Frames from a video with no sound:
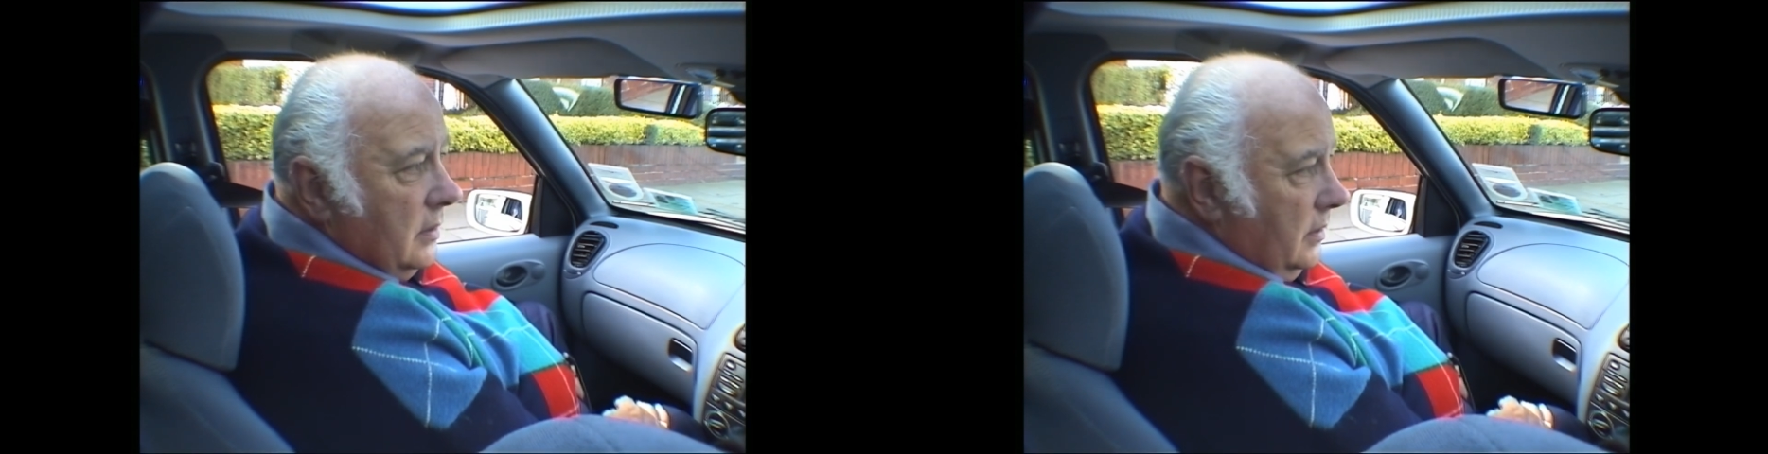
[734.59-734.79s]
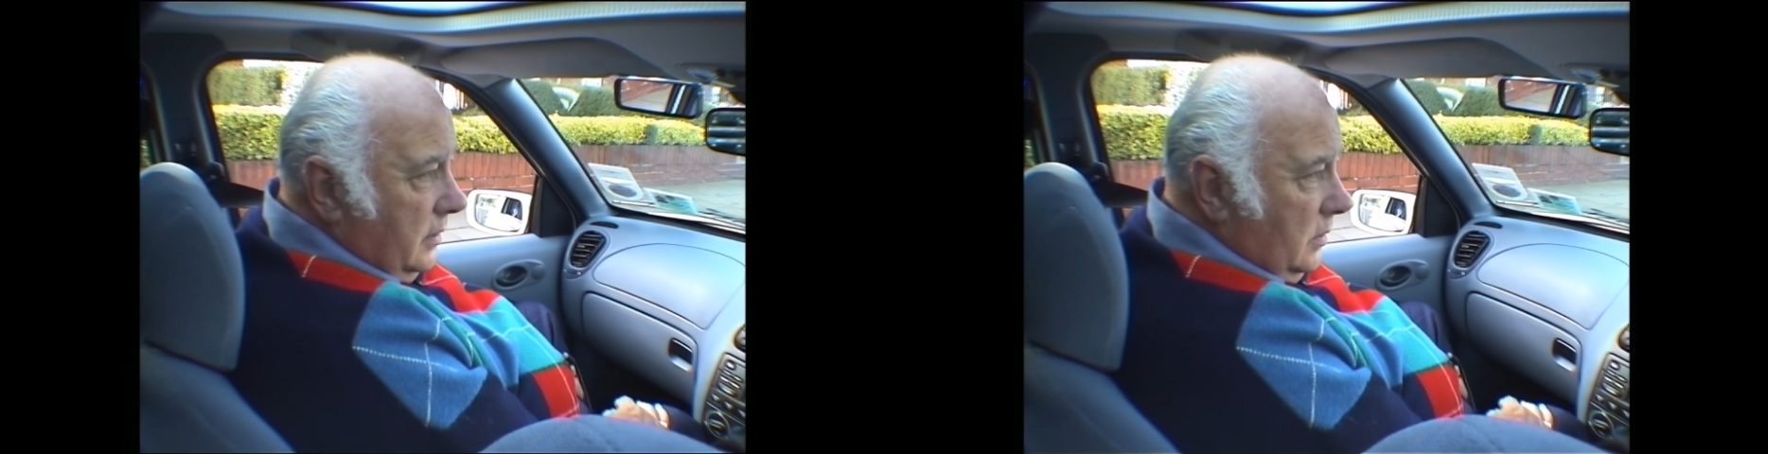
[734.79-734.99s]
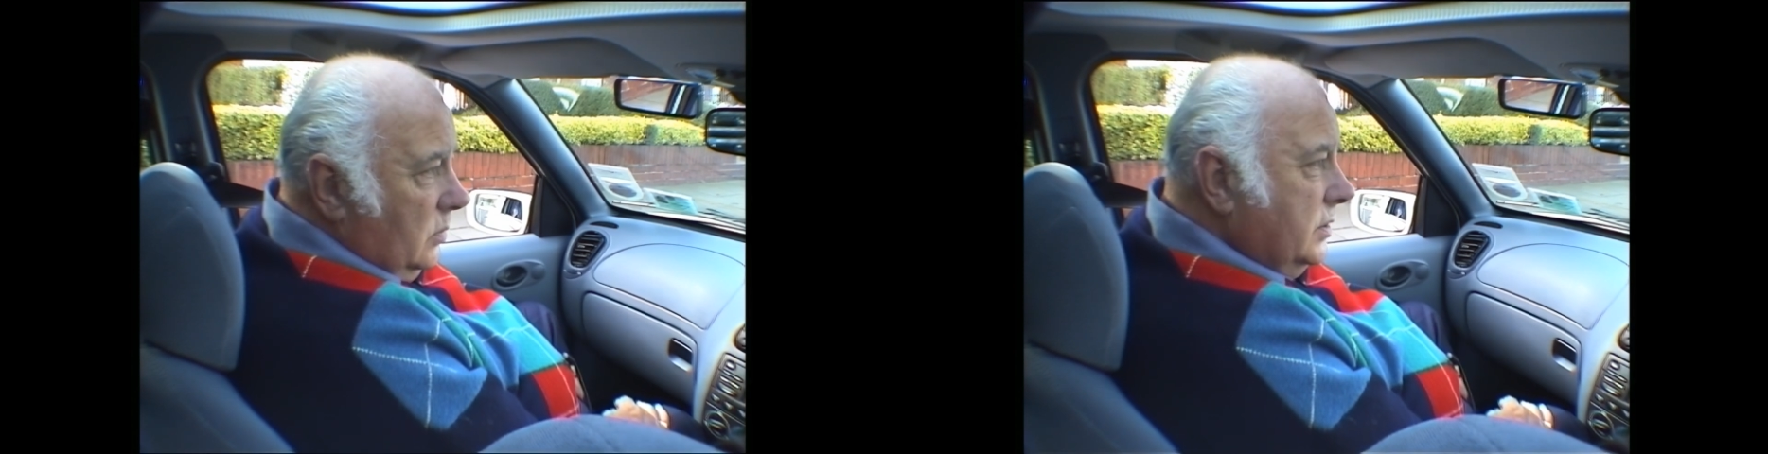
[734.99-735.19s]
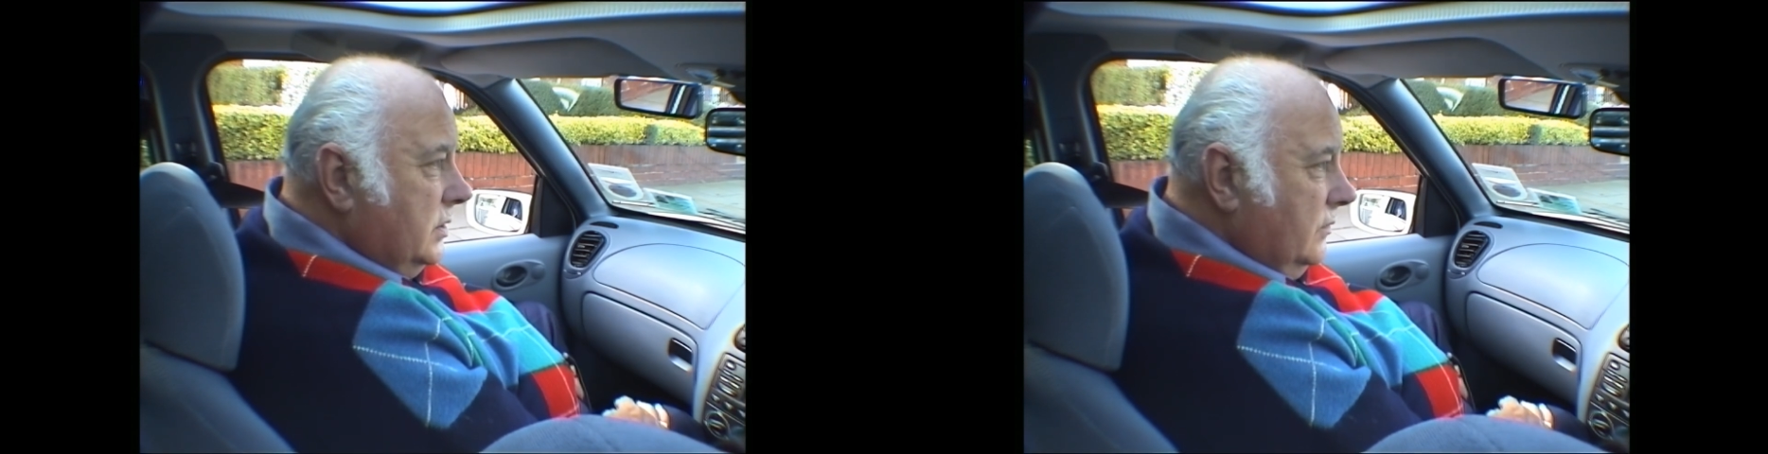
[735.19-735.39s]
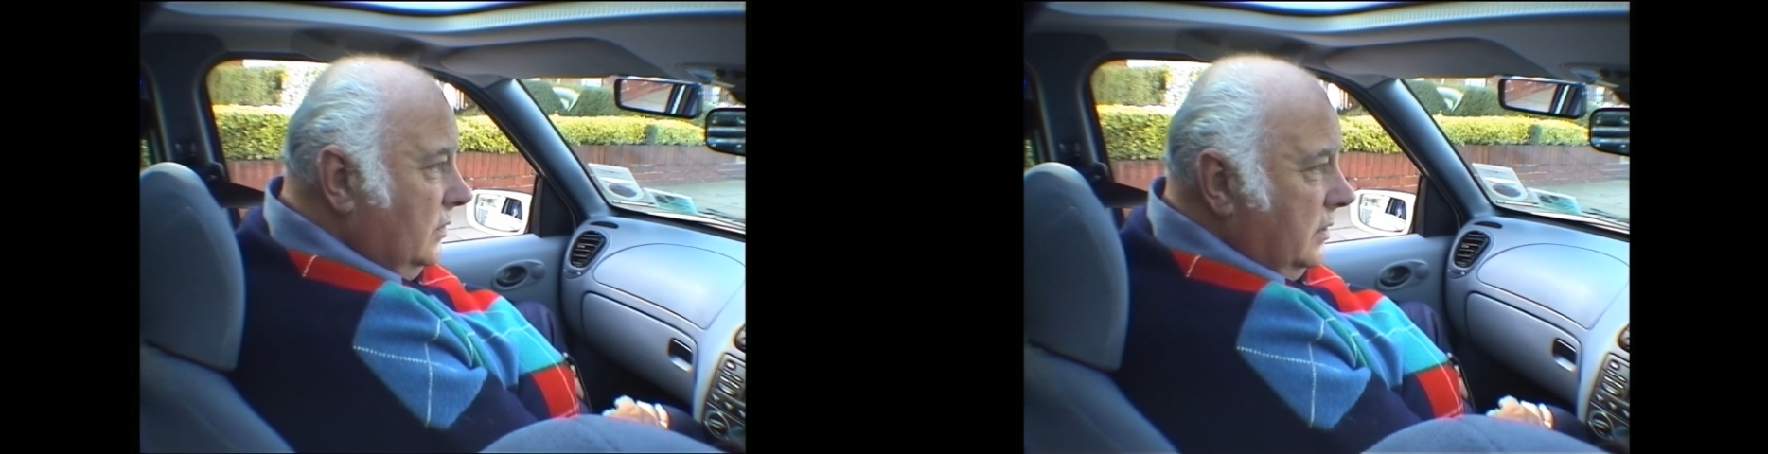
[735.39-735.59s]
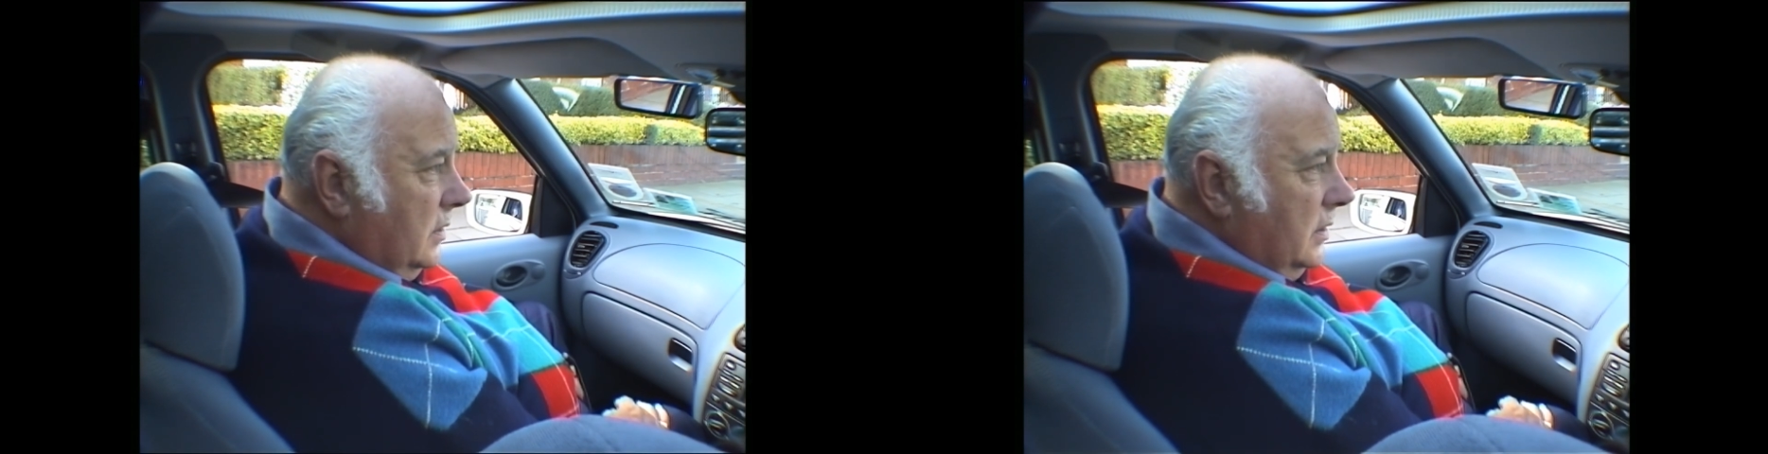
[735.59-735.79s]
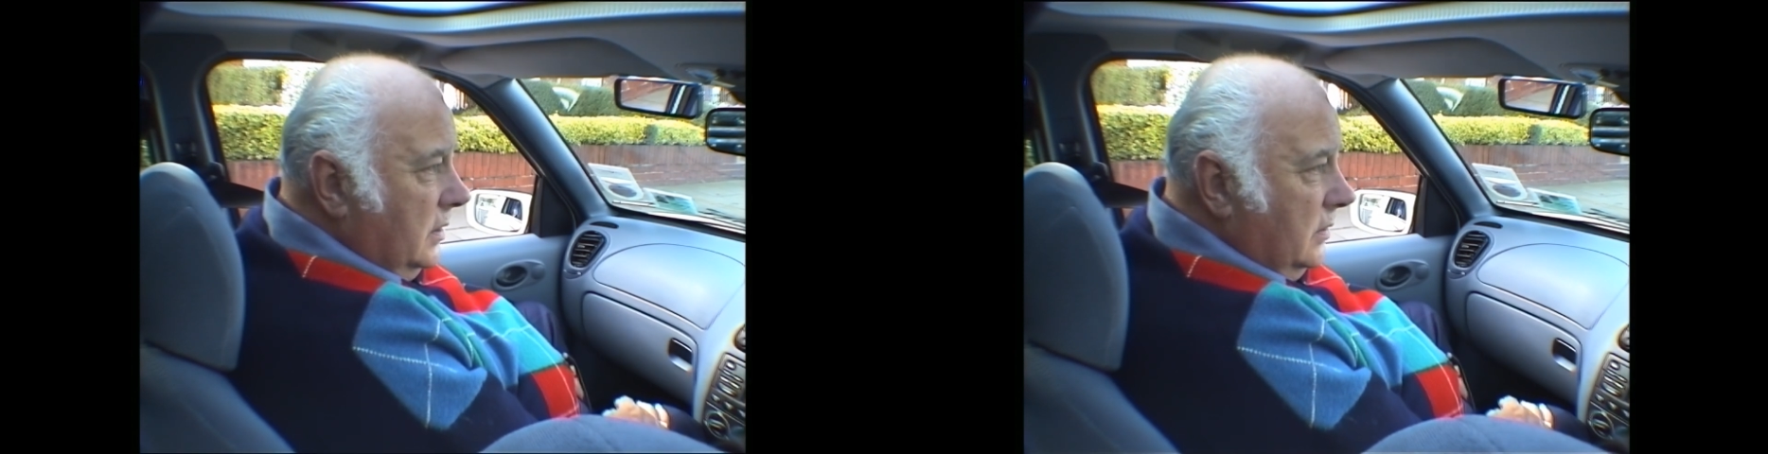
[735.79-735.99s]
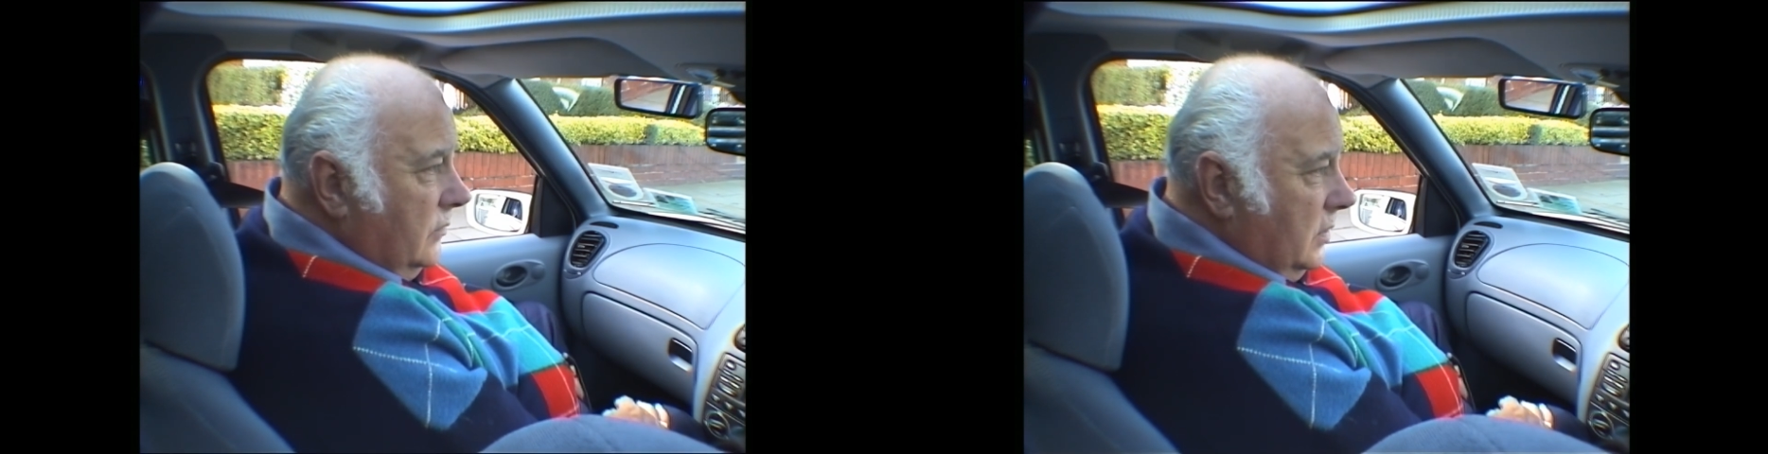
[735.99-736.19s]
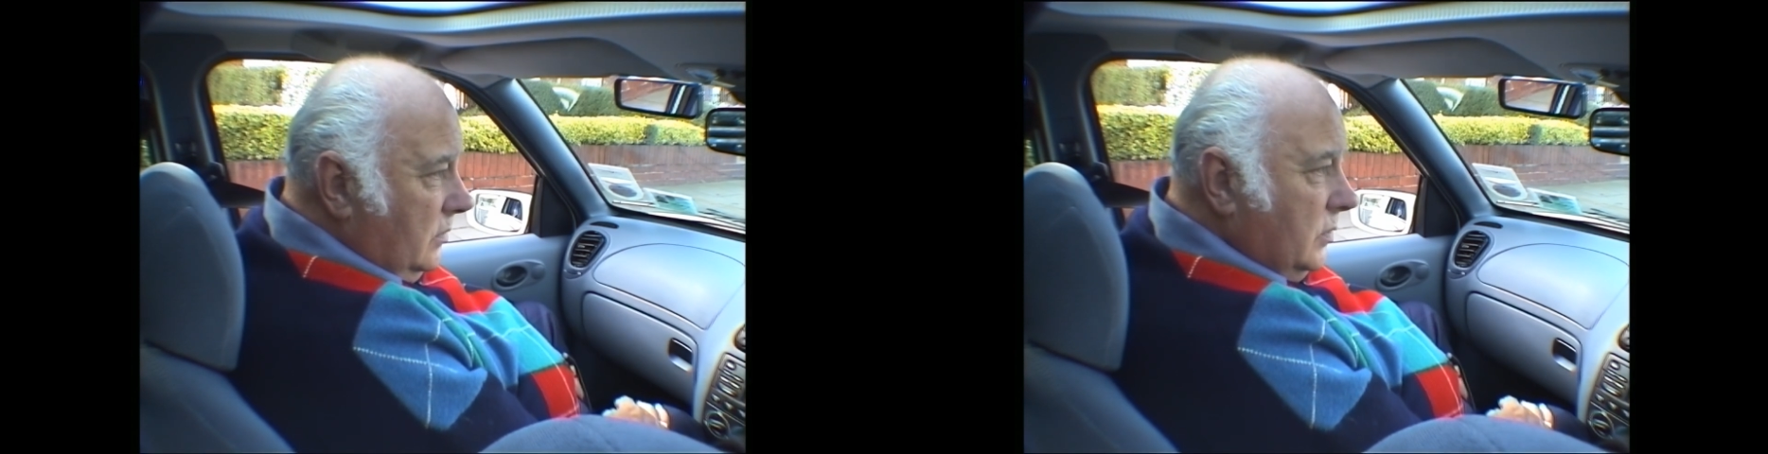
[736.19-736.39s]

and then once you've got the idea of that,